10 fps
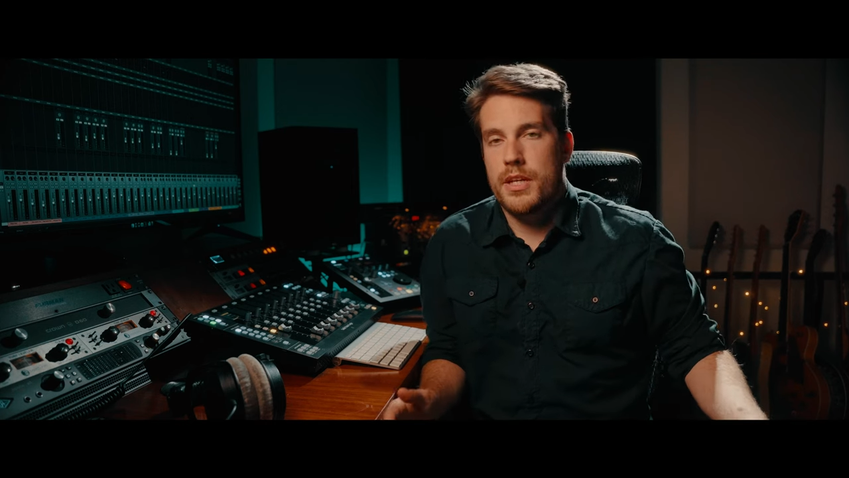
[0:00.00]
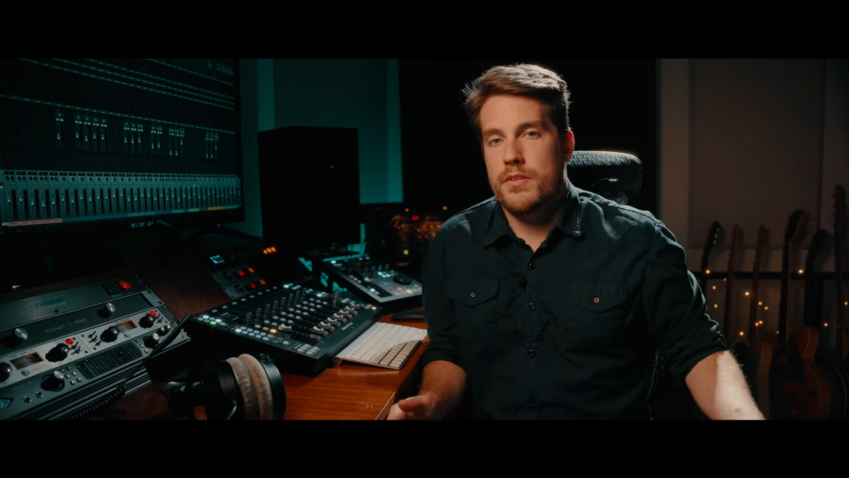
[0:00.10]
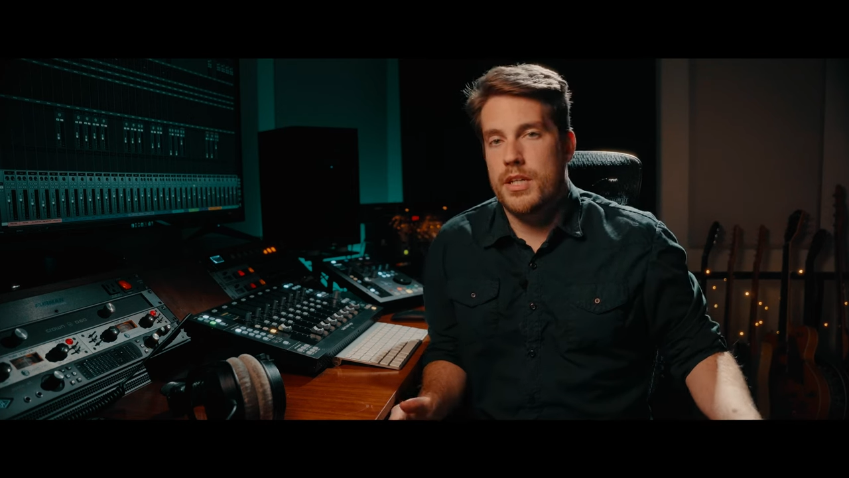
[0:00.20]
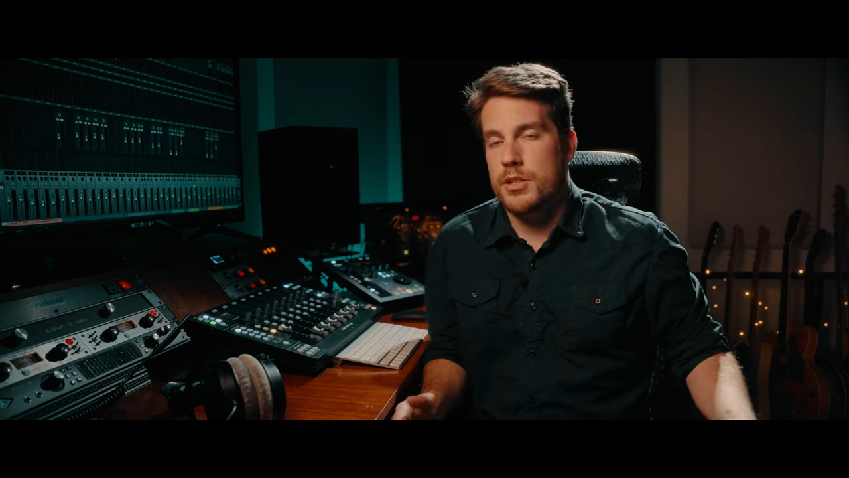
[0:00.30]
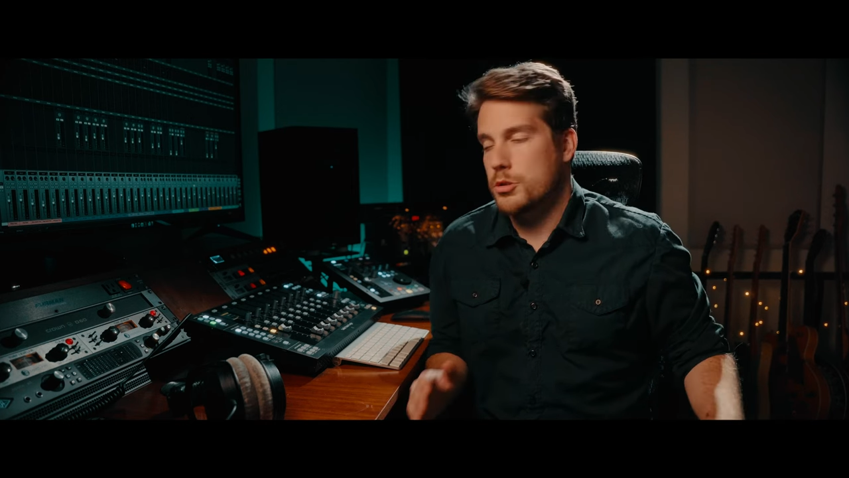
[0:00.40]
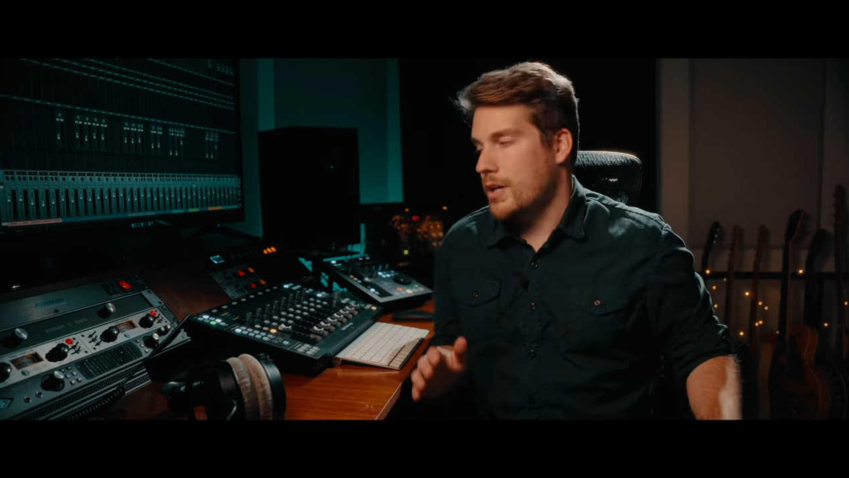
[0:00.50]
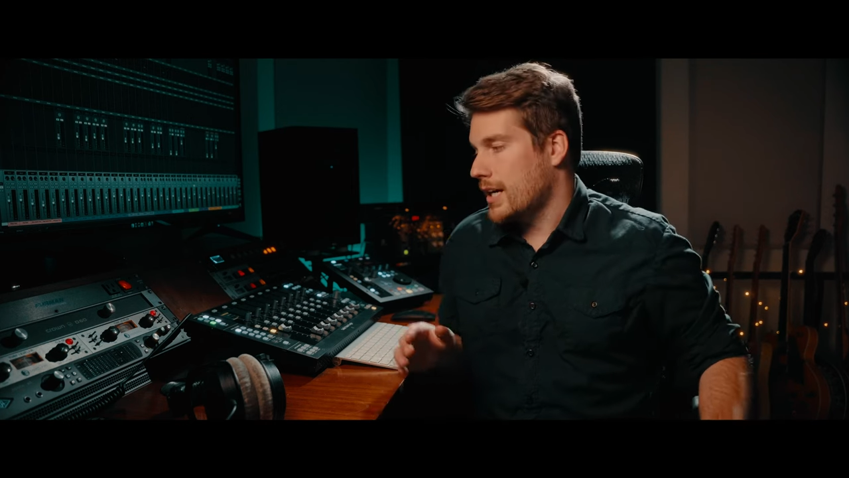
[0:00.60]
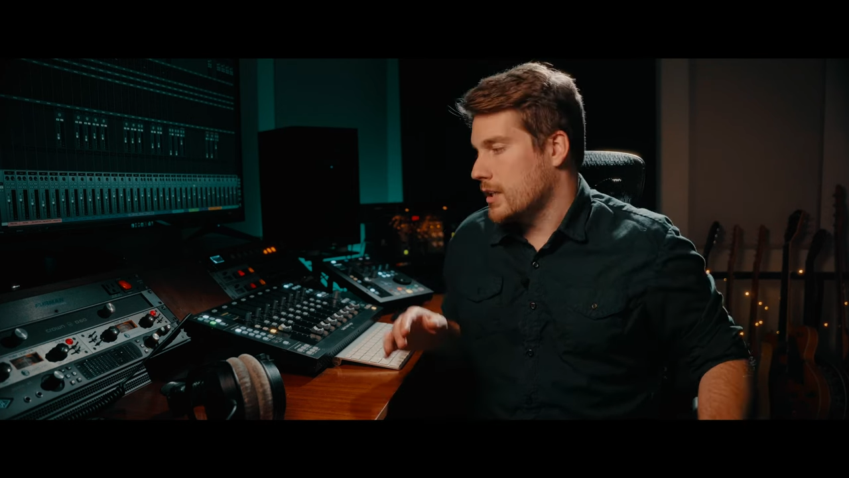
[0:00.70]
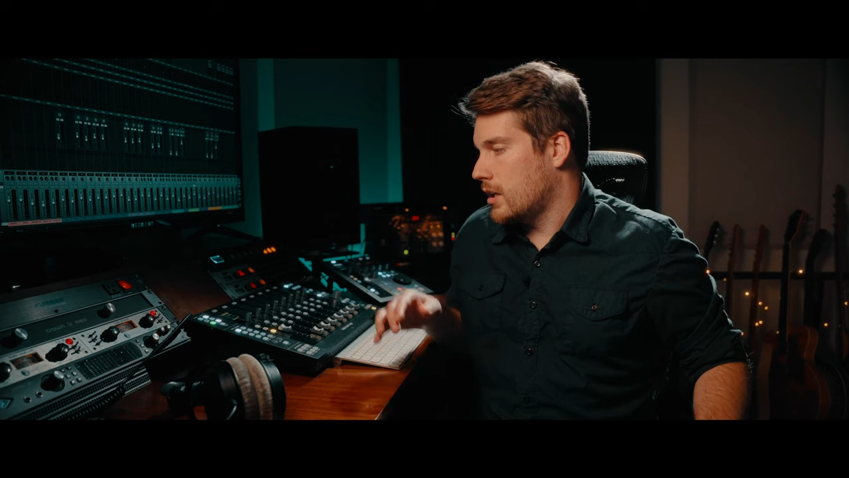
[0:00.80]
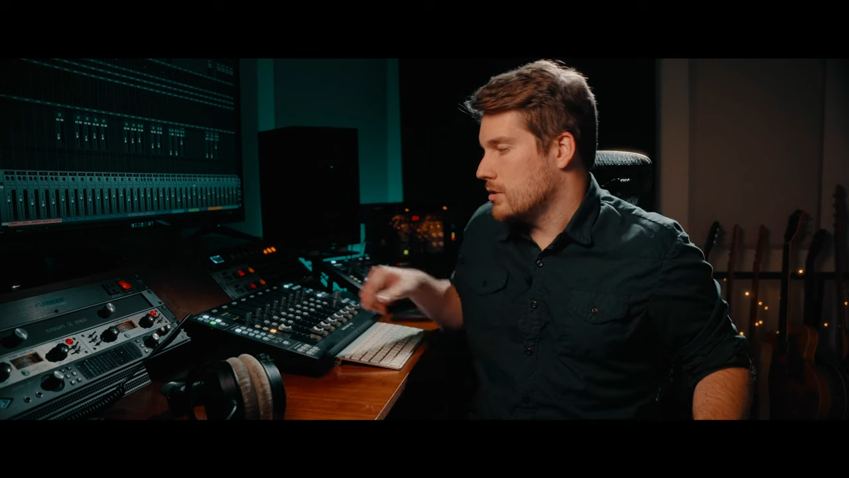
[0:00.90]
giving
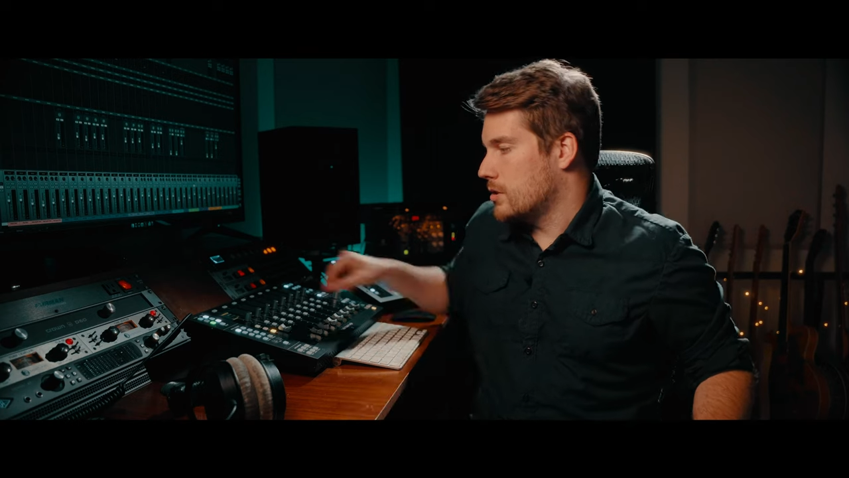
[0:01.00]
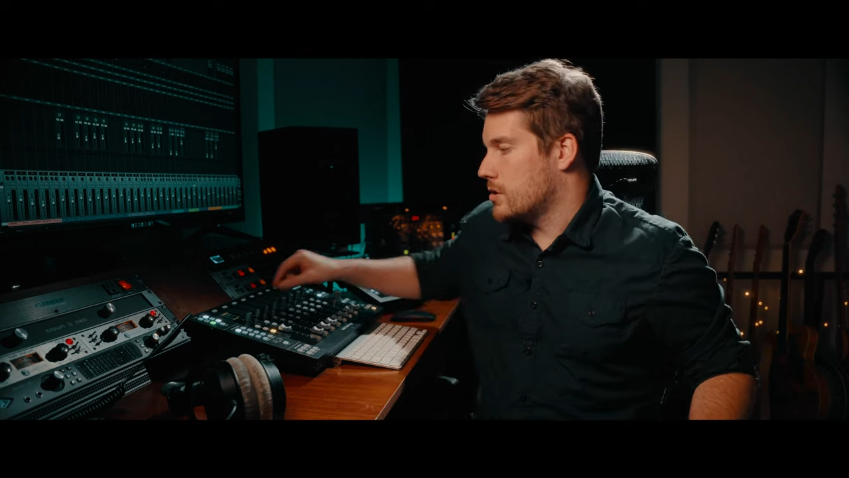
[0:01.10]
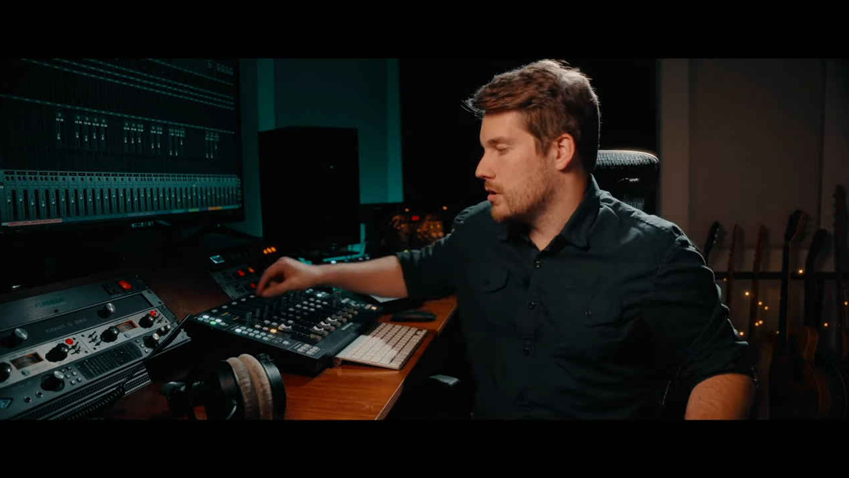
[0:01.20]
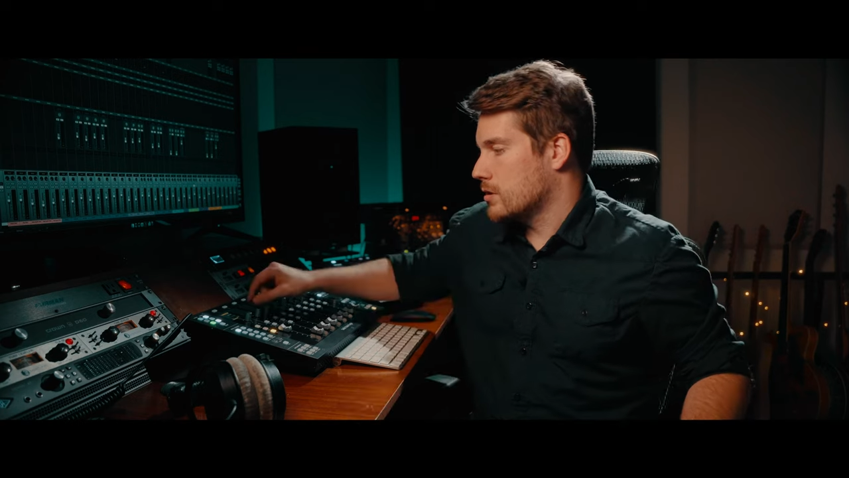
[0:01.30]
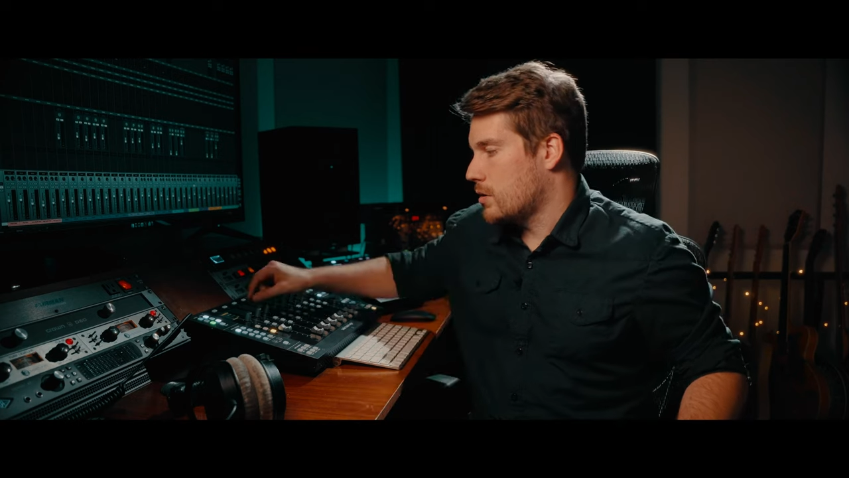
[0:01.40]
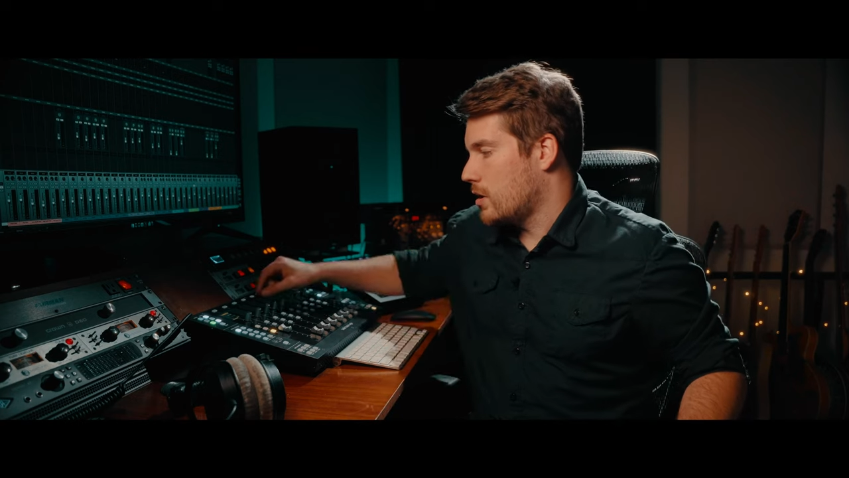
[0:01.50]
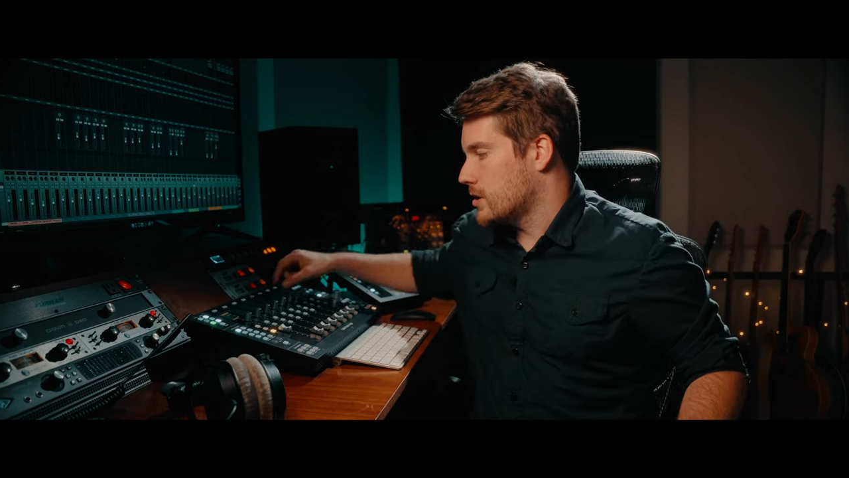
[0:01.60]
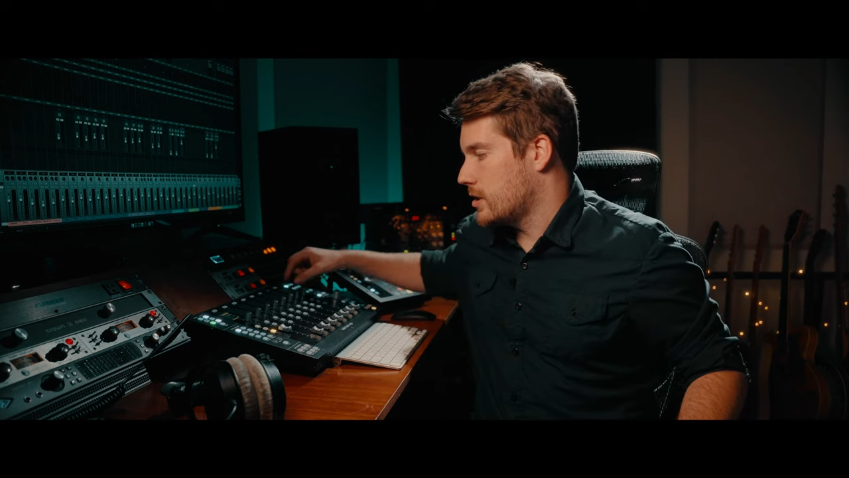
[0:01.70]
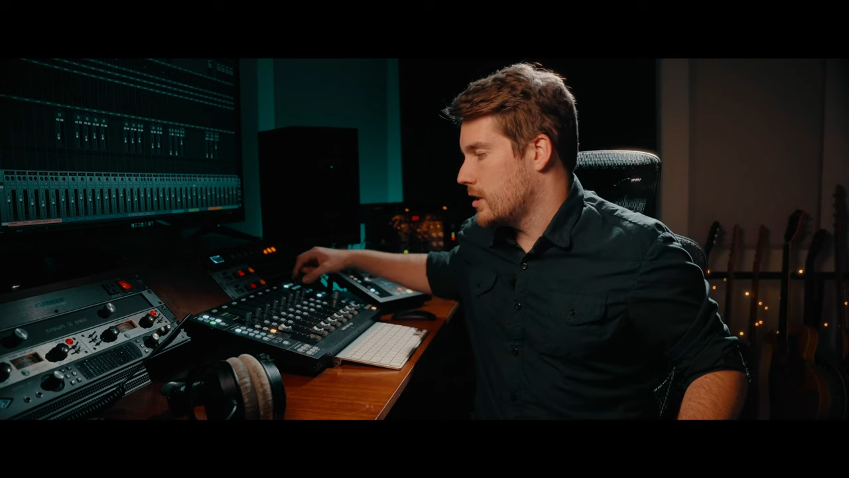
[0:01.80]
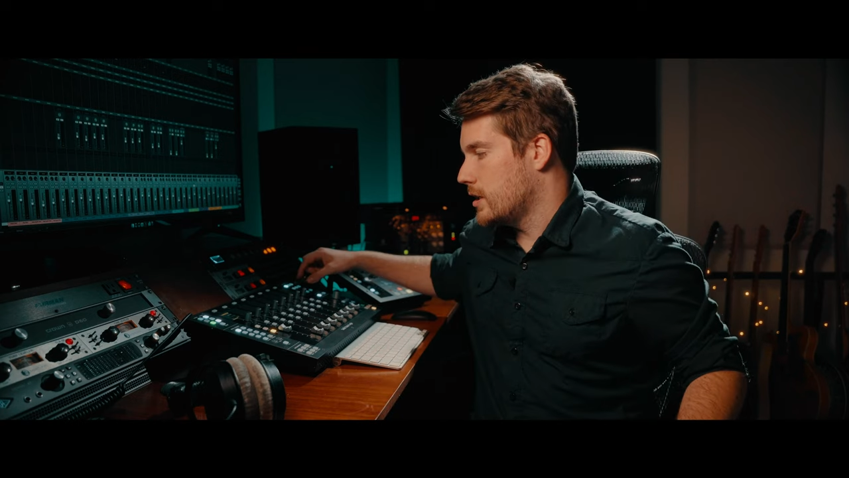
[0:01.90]
track colors
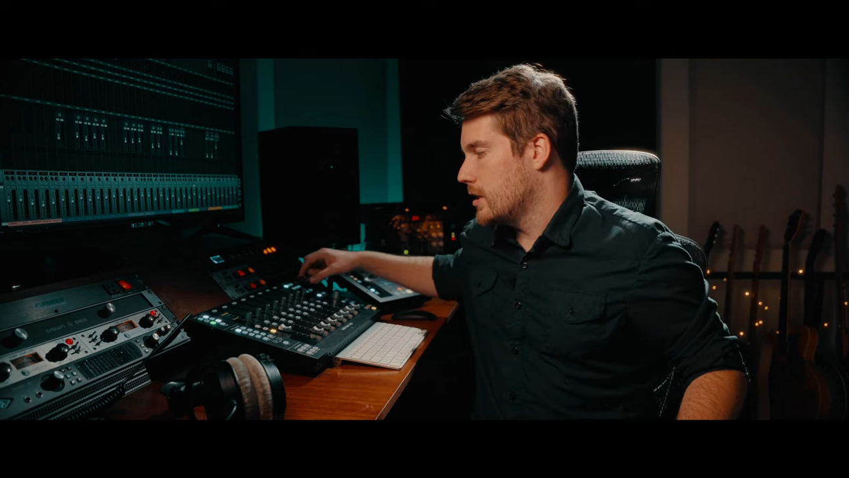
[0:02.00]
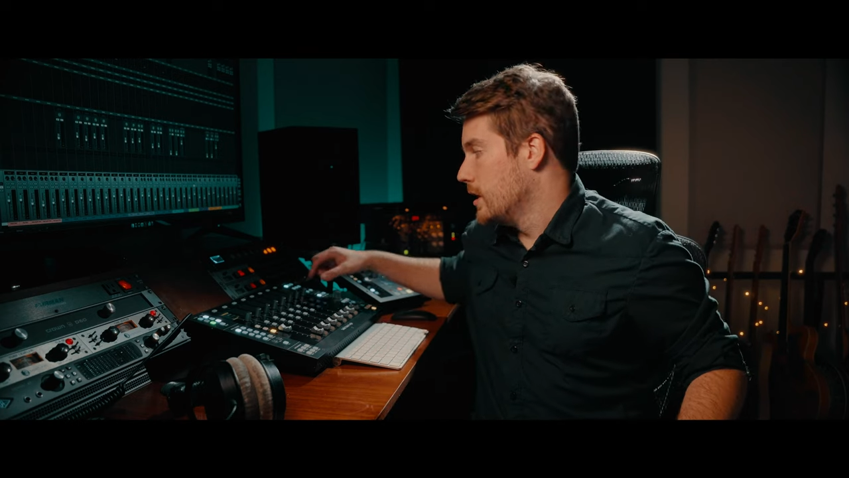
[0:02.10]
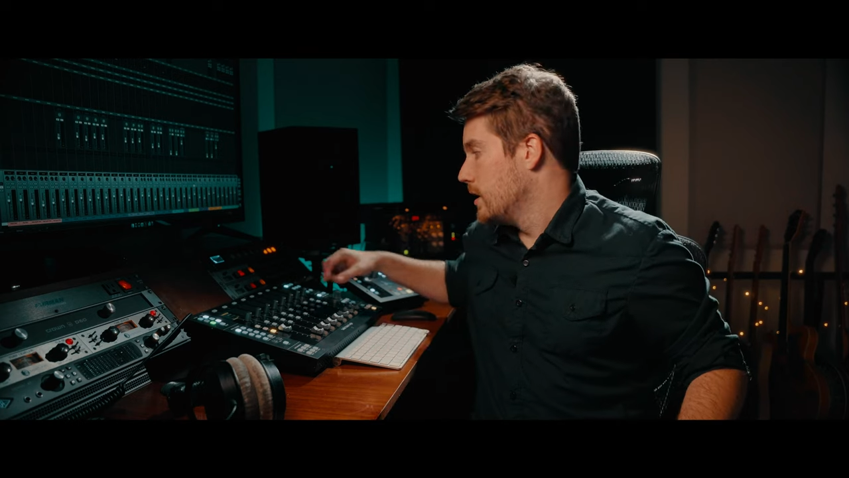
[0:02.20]
across the